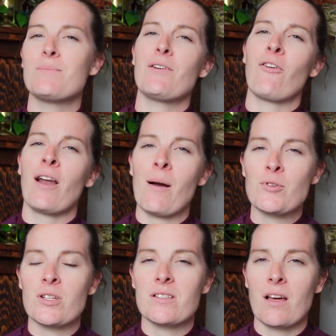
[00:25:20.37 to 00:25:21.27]
different
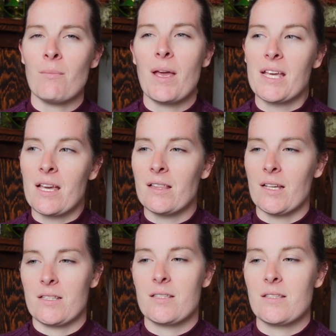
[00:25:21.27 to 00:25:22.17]
options on making
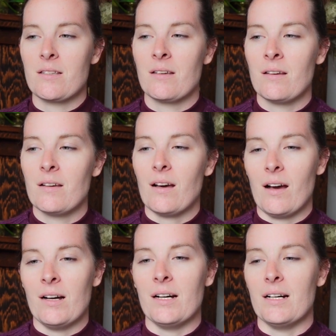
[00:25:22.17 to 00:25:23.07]
this
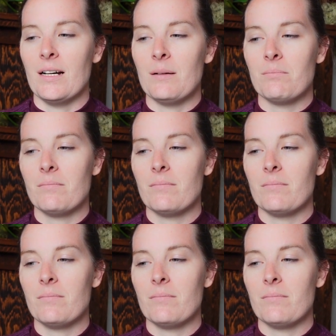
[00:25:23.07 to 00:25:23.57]
a